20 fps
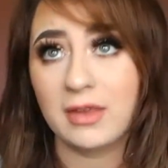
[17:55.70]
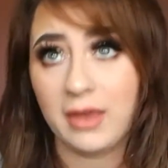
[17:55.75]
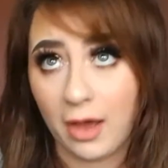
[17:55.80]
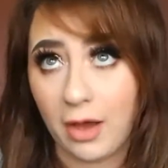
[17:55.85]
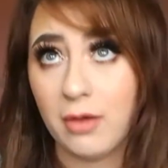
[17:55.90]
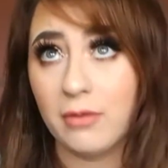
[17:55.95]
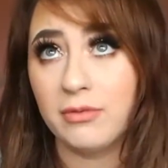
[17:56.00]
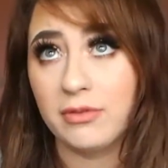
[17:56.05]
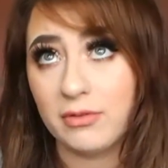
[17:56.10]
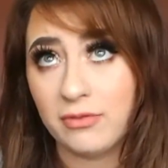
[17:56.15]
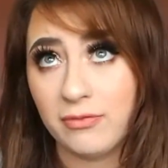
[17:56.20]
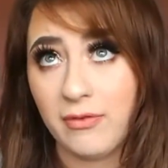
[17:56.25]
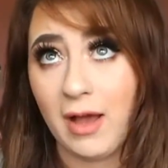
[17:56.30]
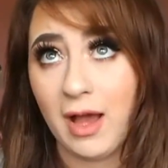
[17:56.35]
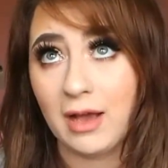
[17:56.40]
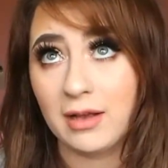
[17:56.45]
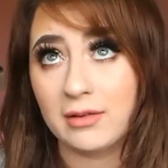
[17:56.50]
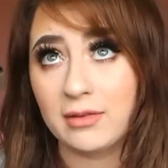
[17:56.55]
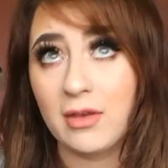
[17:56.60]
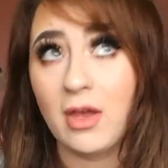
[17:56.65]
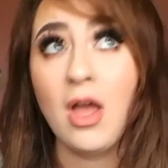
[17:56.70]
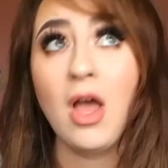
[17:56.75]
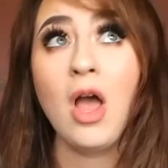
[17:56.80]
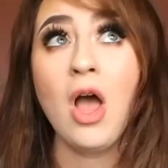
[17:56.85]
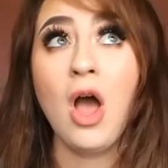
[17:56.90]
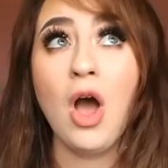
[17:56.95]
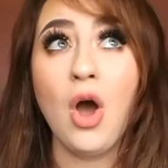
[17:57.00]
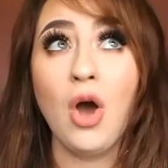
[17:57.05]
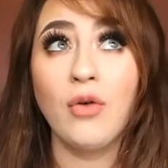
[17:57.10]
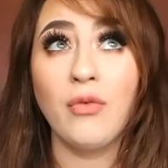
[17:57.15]
get over the fact
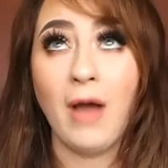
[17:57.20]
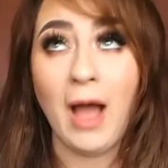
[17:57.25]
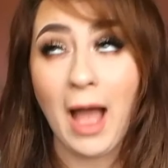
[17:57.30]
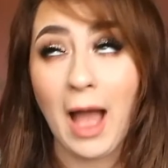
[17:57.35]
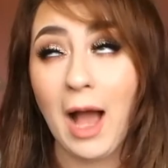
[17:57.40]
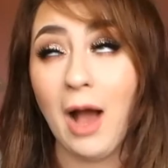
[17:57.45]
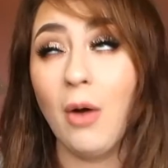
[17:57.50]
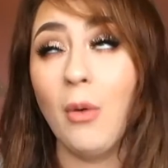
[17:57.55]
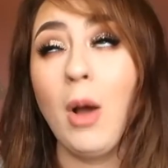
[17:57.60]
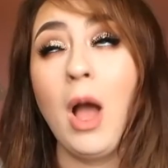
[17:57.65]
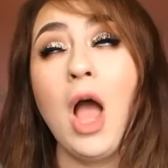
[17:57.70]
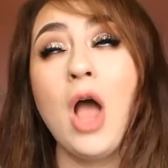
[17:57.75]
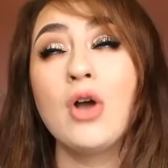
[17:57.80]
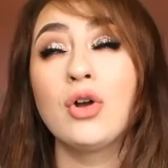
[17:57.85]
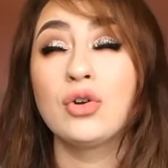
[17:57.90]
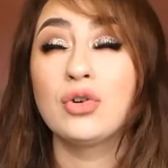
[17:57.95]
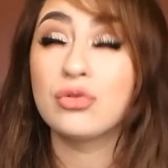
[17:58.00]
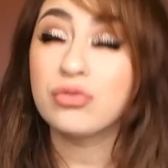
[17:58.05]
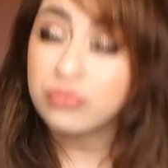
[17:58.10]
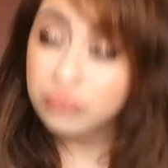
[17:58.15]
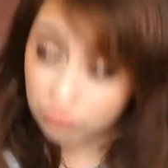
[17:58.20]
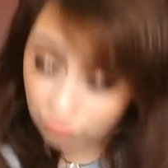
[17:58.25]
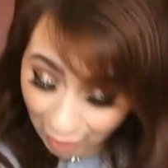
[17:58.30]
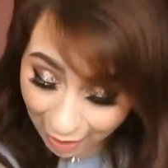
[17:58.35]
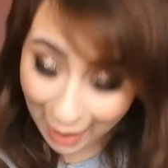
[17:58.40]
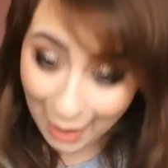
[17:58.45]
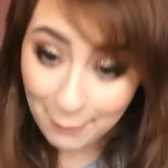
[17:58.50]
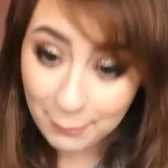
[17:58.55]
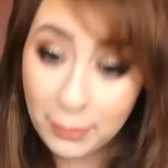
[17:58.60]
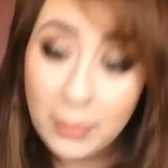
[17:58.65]
of how
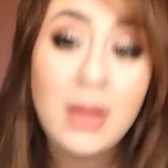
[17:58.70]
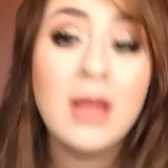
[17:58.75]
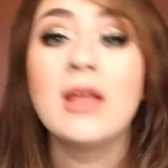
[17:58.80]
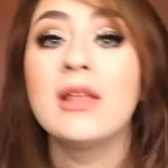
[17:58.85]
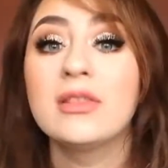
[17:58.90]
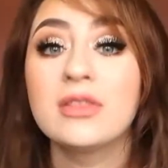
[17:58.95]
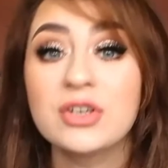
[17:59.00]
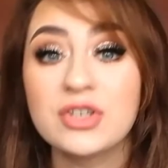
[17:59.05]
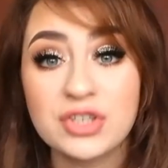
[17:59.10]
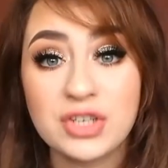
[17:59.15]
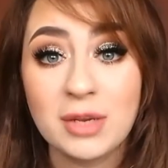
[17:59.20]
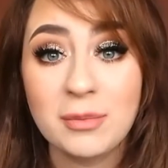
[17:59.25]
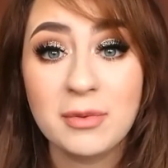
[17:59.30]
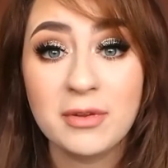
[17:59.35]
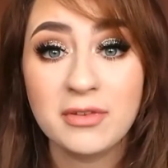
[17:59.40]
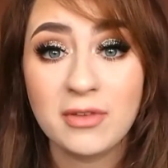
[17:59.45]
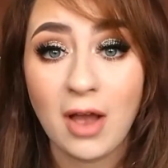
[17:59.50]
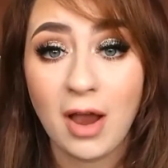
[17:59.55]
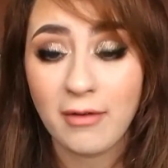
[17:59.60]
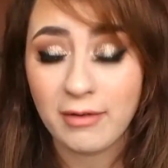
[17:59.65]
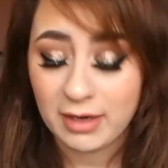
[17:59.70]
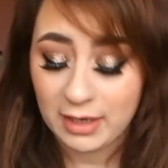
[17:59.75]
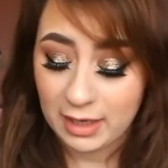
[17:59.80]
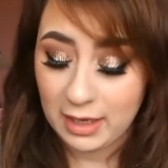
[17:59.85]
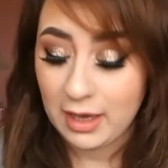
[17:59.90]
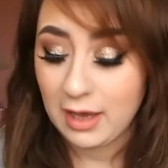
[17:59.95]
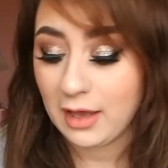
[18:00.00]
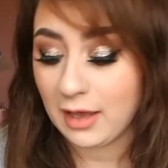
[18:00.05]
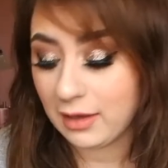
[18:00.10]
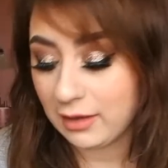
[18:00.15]
crap the shimmers are in
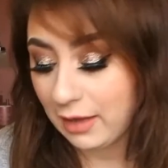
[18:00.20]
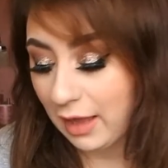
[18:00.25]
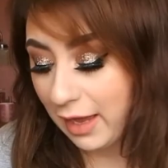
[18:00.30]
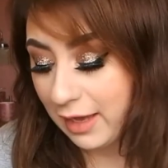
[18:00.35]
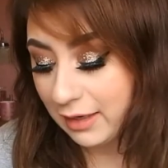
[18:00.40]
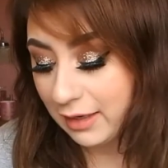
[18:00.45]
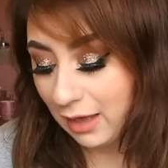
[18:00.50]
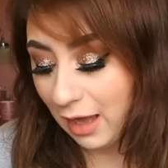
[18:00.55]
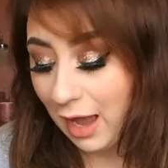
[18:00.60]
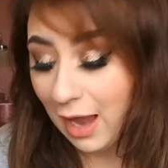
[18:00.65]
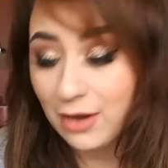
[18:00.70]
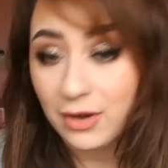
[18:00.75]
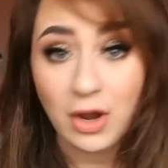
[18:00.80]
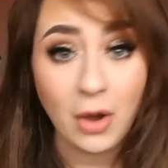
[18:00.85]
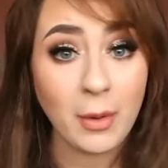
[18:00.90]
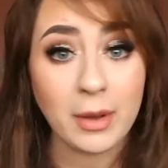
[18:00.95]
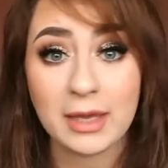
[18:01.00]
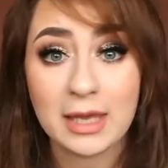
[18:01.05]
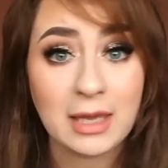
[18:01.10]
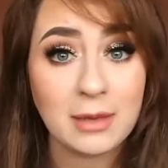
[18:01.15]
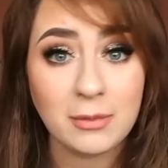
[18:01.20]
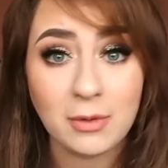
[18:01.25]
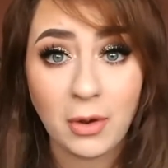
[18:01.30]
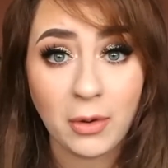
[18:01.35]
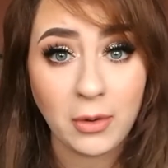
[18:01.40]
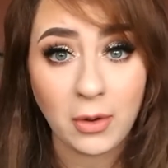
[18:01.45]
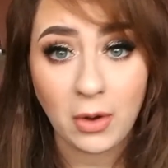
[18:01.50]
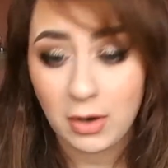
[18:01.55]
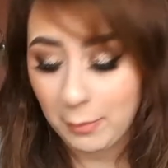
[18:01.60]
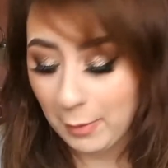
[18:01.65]
here. Like, I know I keep
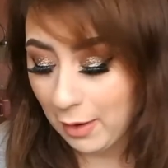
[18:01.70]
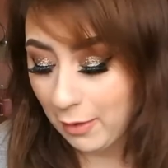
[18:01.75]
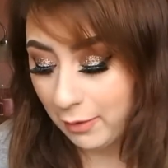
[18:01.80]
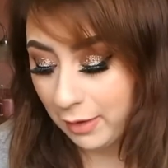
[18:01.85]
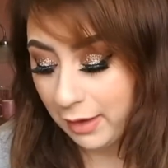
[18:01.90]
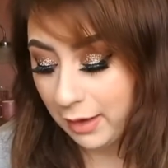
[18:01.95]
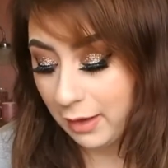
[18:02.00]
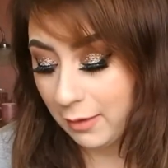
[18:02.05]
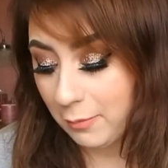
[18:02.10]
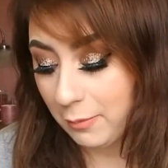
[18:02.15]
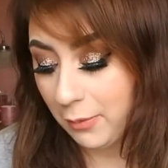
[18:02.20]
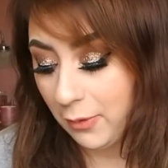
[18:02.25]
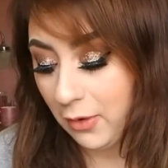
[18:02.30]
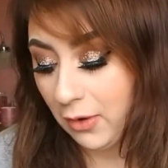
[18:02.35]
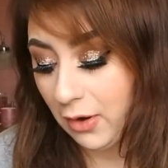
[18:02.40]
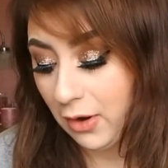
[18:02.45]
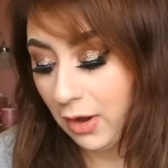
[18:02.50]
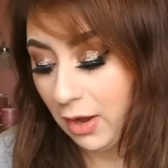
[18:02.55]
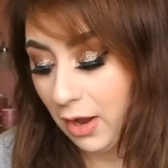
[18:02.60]
going on about it, but